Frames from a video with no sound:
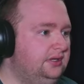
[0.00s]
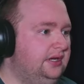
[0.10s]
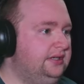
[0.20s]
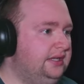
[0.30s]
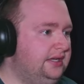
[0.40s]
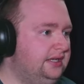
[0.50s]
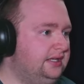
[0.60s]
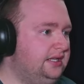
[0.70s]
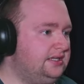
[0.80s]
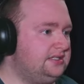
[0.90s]
and then
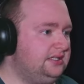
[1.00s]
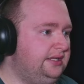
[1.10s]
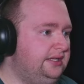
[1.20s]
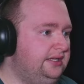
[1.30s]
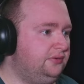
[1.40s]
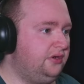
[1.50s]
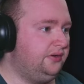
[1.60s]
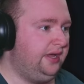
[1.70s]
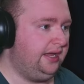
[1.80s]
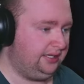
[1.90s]
lastly we'll go
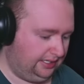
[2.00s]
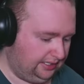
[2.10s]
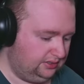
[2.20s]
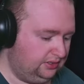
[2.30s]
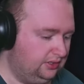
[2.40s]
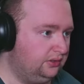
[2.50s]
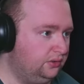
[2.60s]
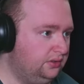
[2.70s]
ahead and do